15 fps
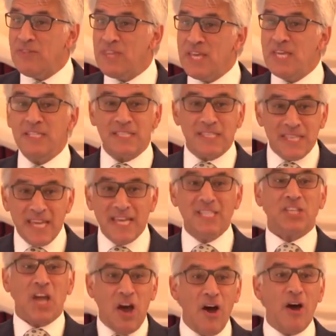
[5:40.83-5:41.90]
These
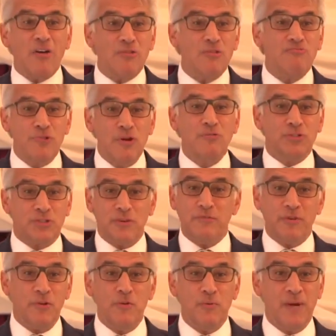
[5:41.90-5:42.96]
things are the roots of
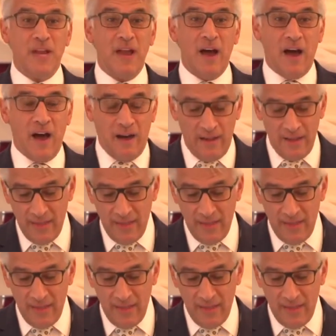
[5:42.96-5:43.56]
who we are.